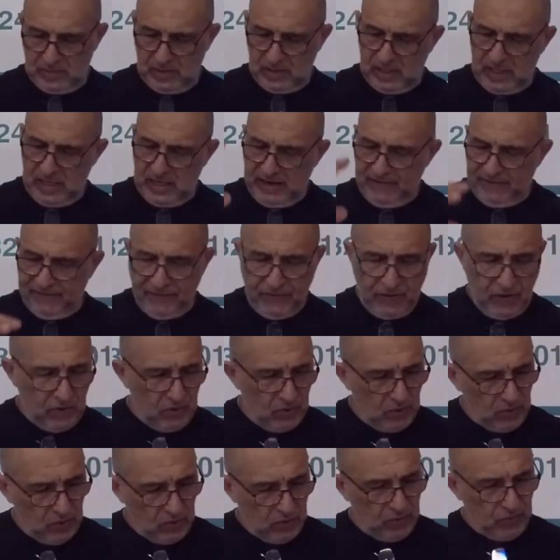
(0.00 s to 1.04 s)
If you
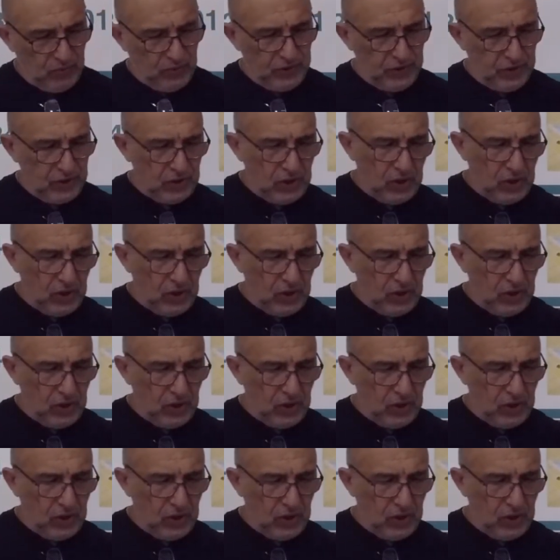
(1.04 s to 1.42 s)
would